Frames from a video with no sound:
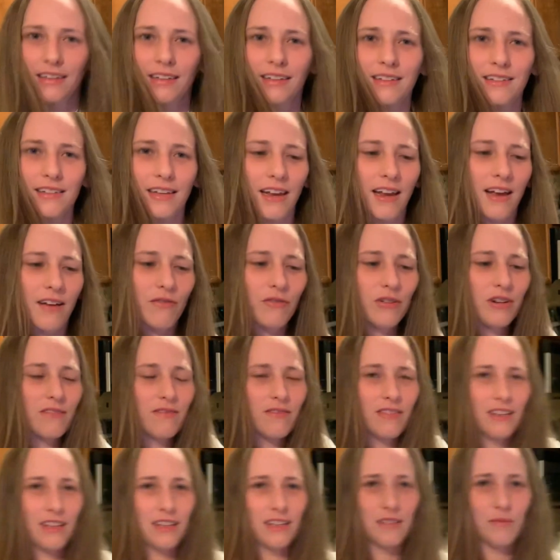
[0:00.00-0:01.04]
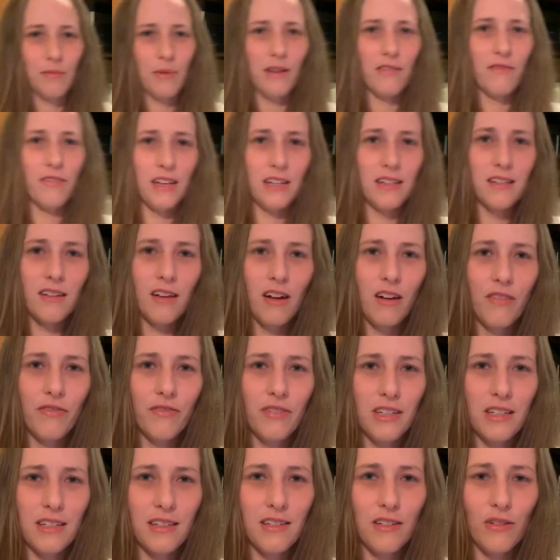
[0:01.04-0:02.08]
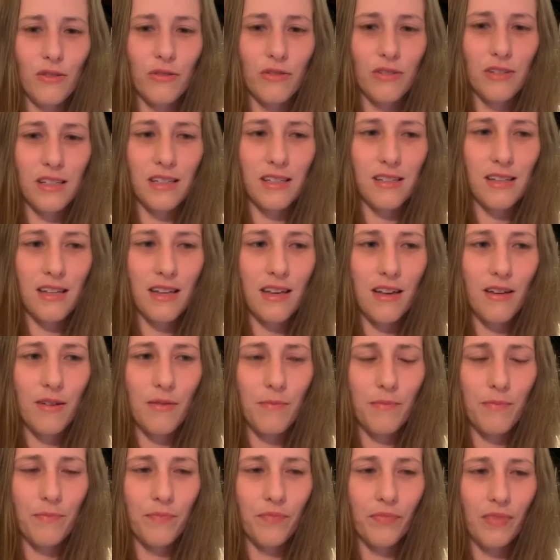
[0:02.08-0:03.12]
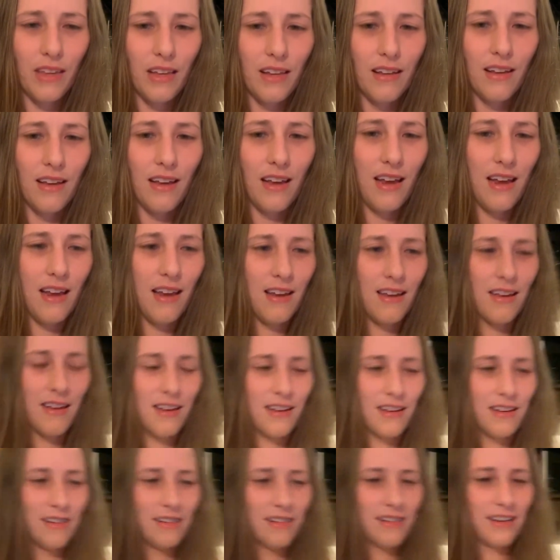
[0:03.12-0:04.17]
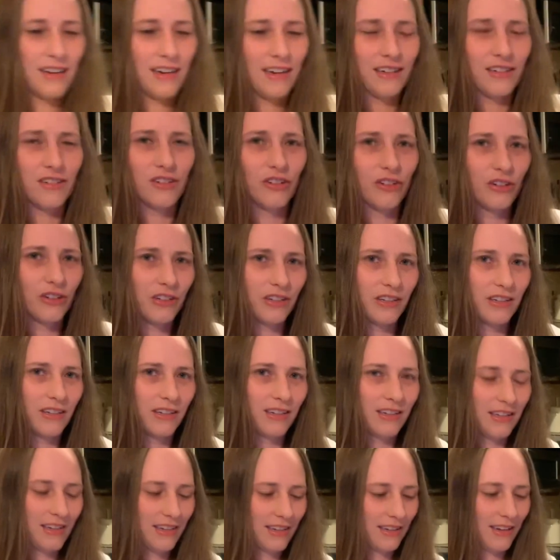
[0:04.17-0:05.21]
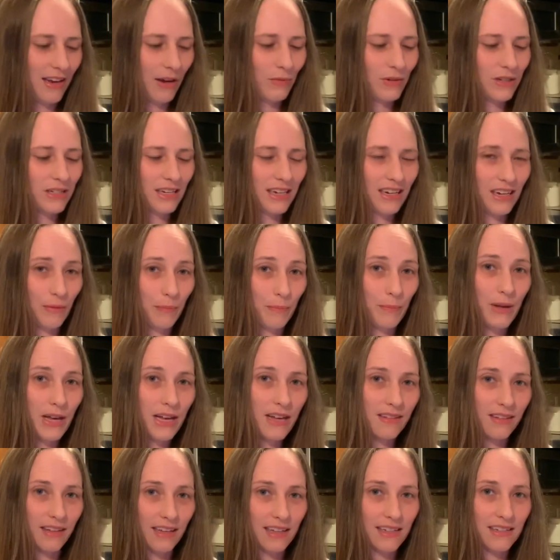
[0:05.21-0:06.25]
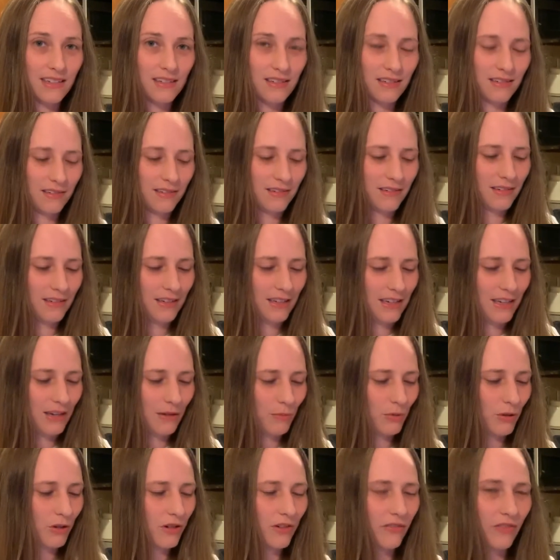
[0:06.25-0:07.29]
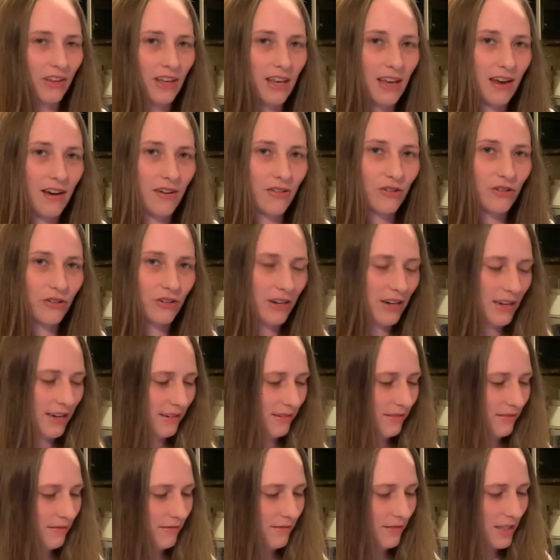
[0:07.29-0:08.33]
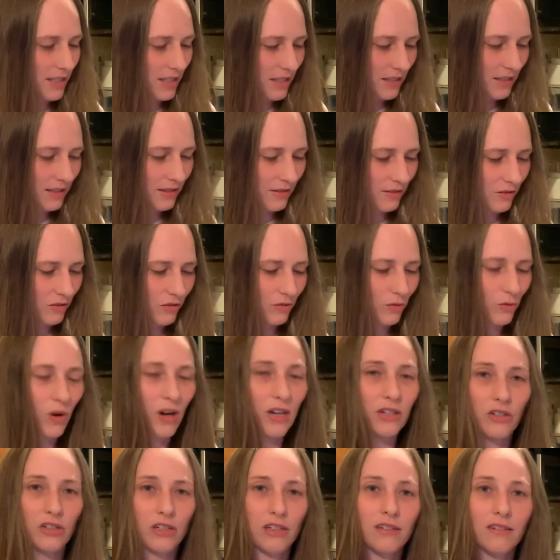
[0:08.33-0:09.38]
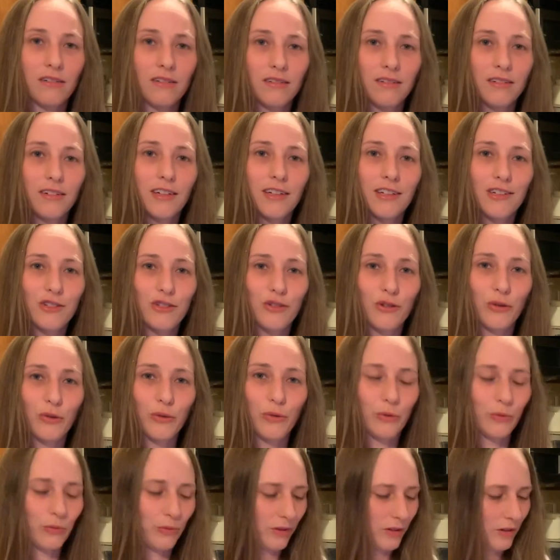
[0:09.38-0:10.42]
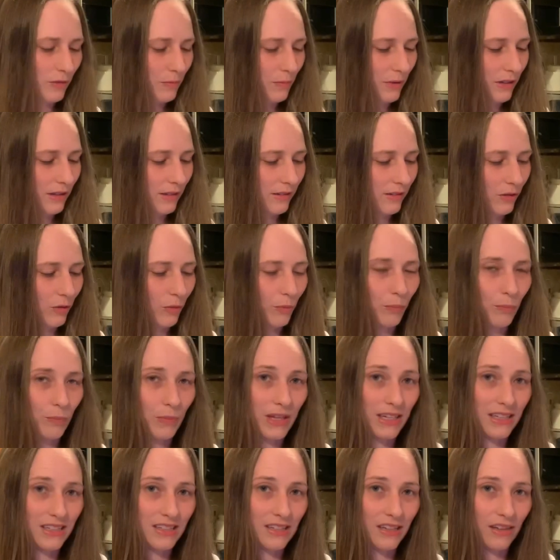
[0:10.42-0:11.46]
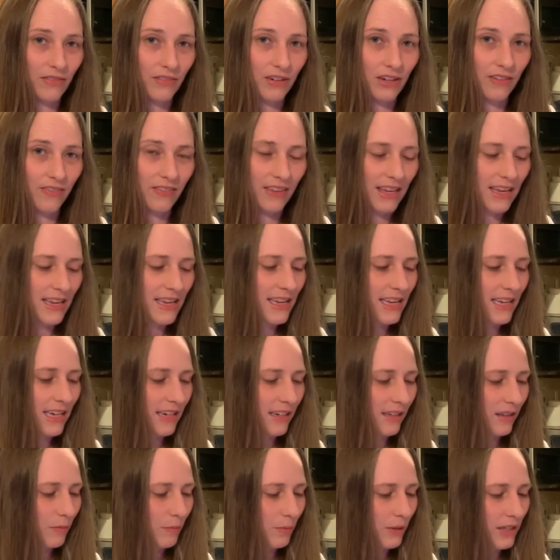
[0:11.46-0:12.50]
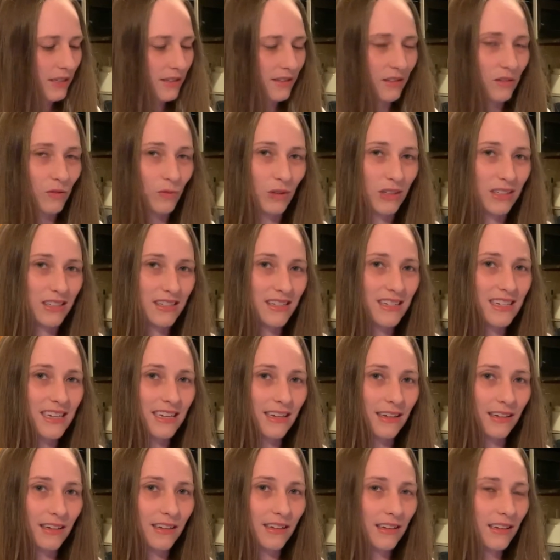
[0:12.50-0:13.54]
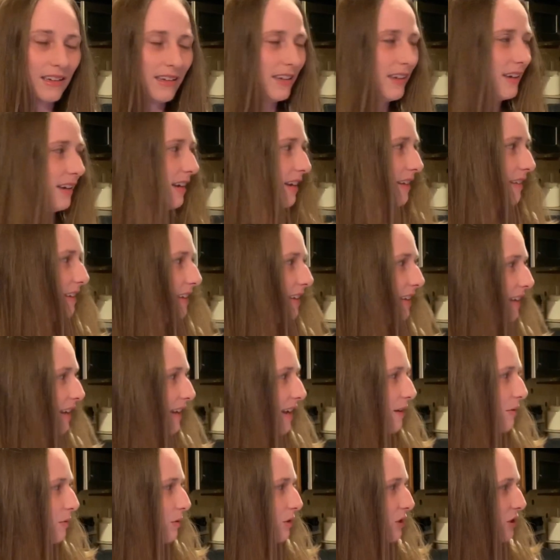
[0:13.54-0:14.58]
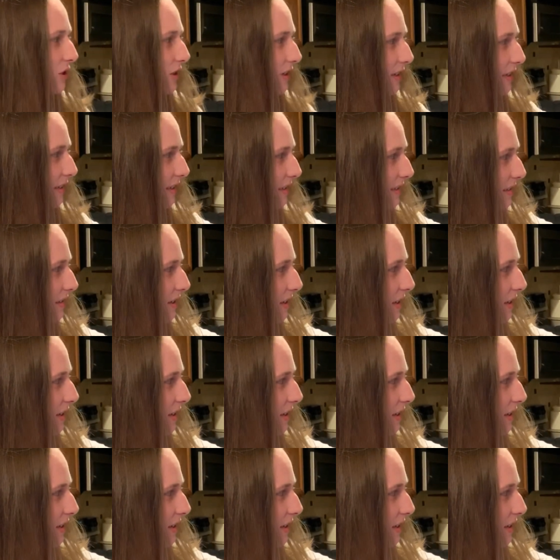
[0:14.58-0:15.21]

is I have one of these. My vet's office uses them, and I would take a pellet, put it on the counter, and I'd squash it so there'd be little bits of it at the end and the pieces would stick, and then I would just